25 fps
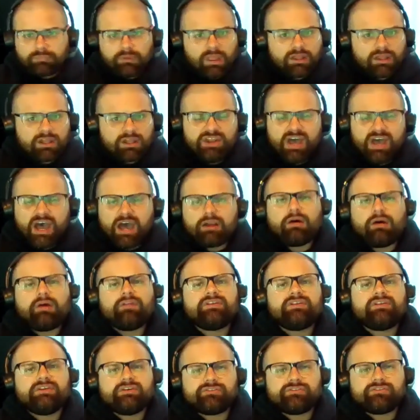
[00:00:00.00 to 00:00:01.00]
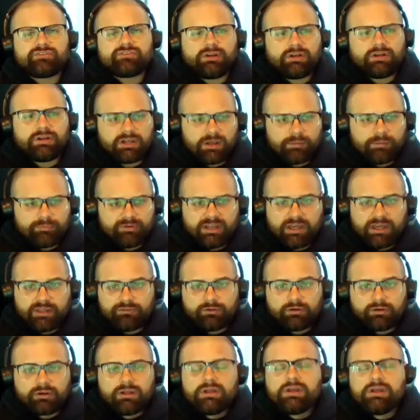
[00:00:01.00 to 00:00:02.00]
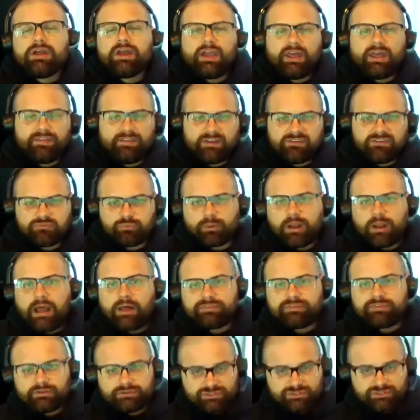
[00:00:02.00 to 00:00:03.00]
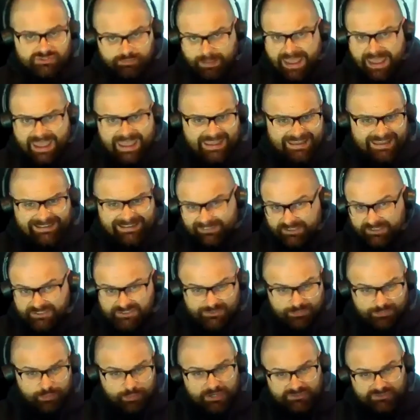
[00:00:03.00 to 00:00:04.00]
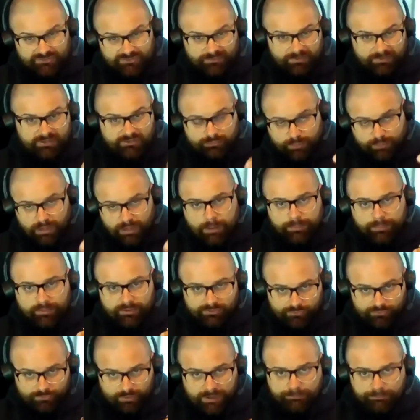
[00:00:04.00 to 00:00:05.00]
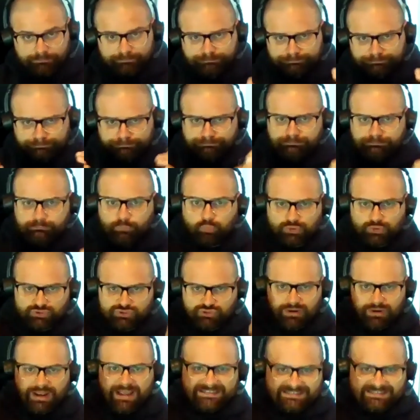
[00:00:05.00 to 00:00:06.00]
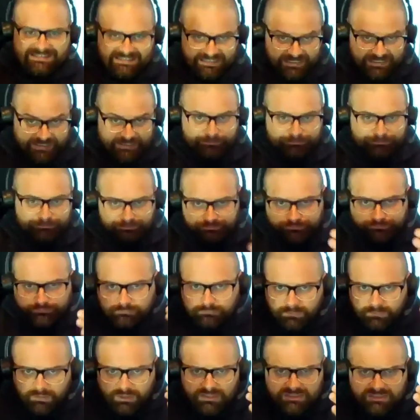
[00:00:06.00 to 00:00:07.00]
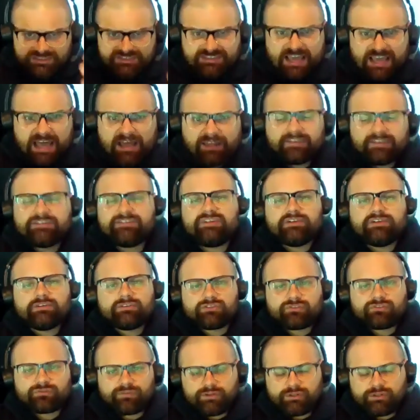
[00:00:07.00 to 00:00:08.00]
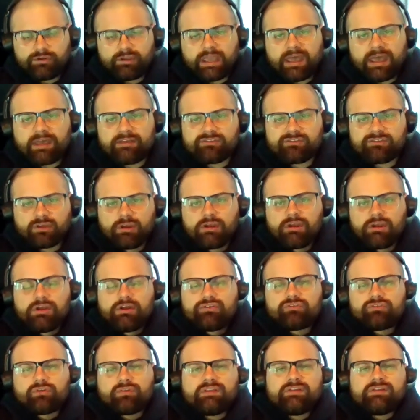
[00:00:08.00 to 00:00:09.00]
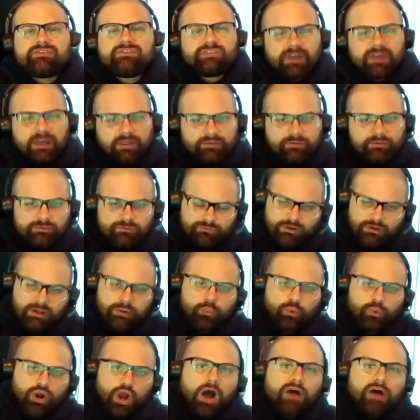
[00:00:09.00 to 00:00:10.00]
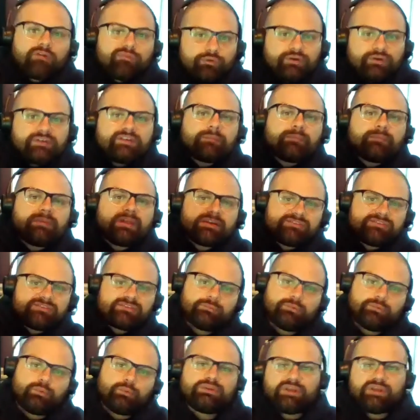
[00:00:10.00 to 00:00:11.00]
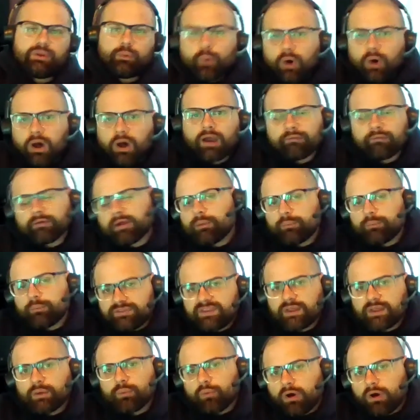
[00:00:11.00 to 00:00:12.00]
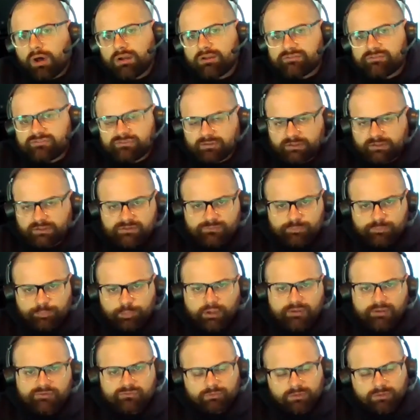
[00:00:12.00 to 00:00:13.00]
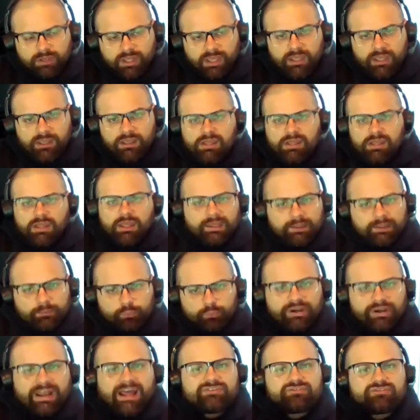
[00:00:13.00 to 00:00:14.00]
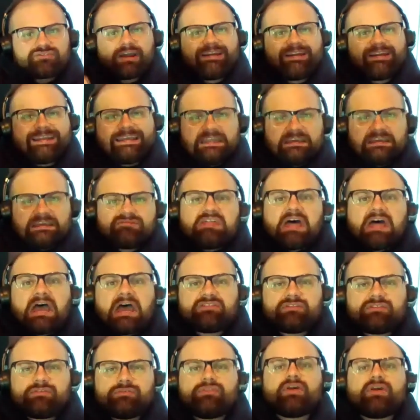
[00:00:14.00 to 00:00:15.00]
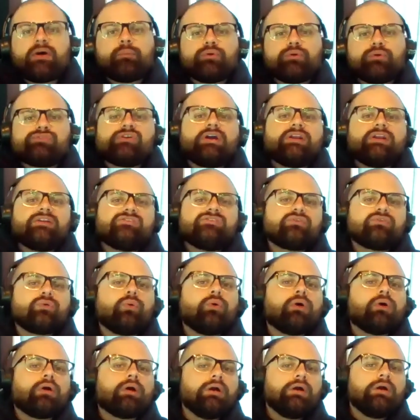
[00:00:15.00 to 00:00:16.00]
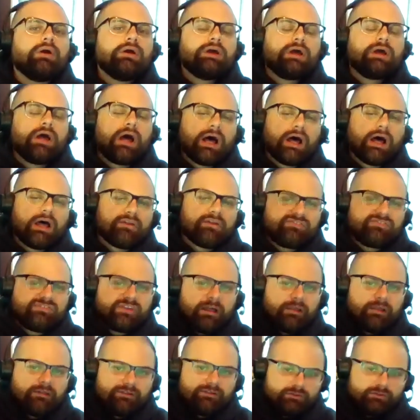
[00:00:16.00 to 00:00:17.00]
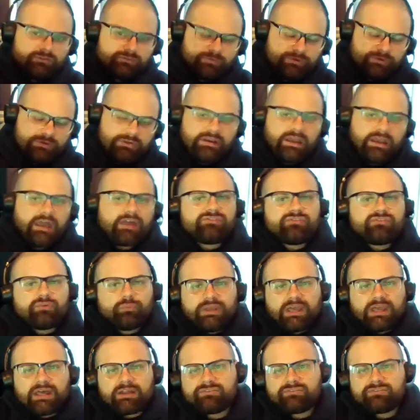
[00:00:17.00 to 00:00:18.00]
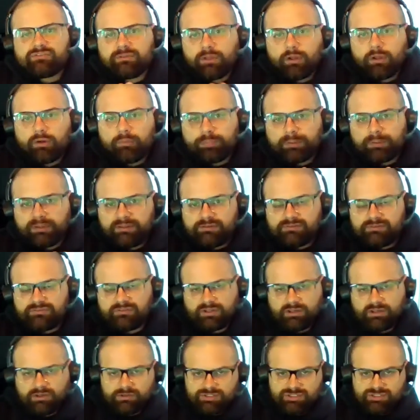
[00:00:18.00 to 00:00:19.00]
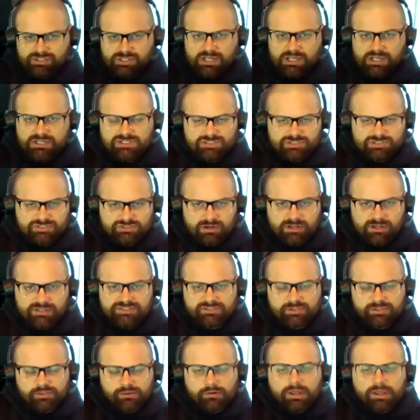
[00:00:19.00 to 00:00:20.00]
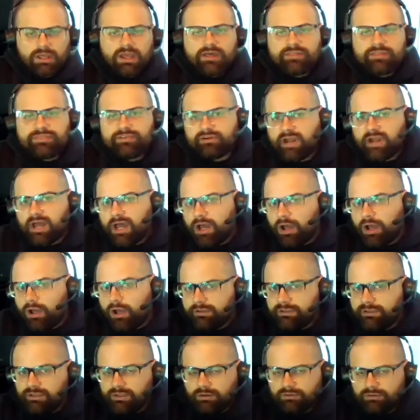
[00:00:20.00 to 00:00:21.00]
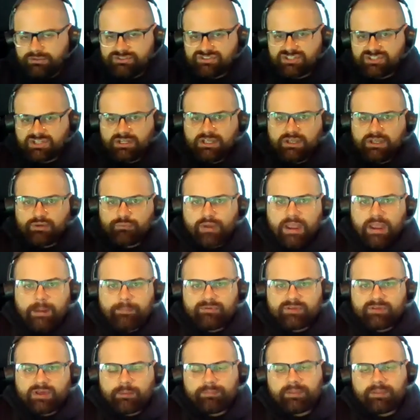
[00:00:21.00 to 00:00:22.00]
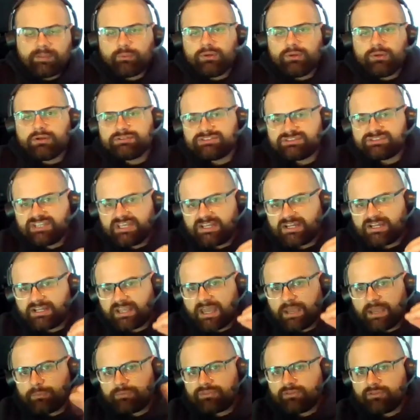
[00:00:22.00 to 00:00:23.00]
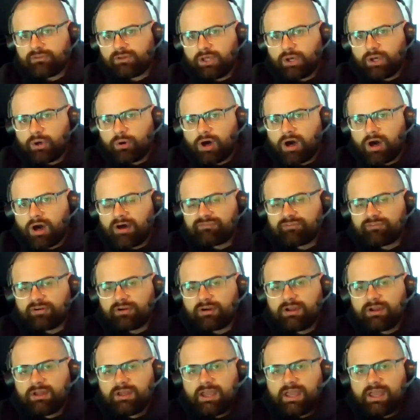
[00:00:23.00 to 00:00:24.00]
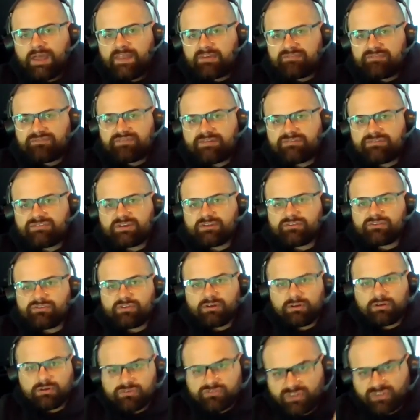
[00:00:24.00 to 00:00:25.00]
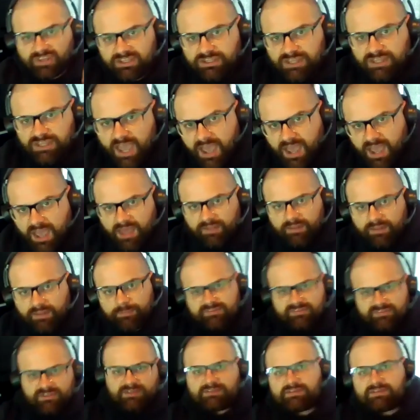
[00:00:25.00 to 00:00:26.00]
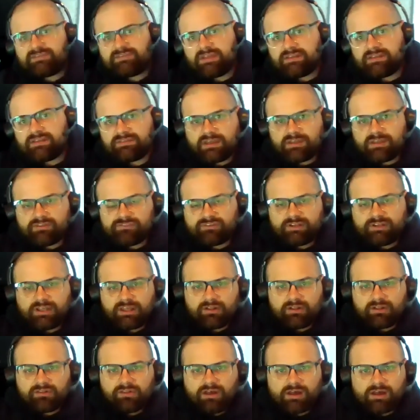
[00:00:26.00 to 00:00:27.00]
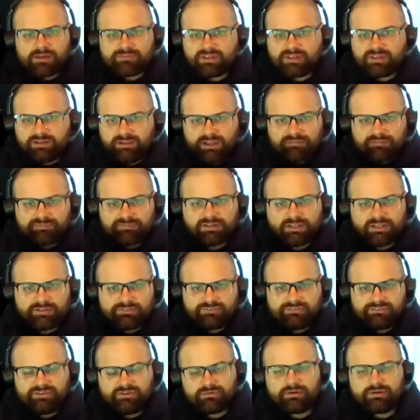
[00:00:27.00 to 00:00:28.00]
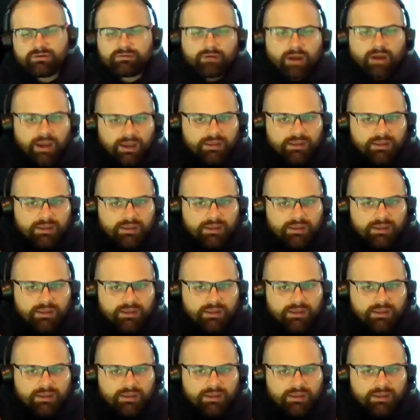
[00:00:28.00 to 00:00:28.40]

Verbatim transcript: Not all the deals are going to come together unless we're out there just paying list price for these properties, right? We're trying to get solid deals for you guys. So these sellers, right, we're offering them less than what they want, right? What they want is the list price, okay? And we're not trying to give that to them. We're trying to score Uh, solid deals for you guys. So we got to slow play these negotiations, right? So they're not, you know, just going to get wrapped up. Like we don't just hit a guy with a low offer and then five seconds later, he's like, yeah, let me take the ten thousand dollar loss. I love it. Let's do it. Right.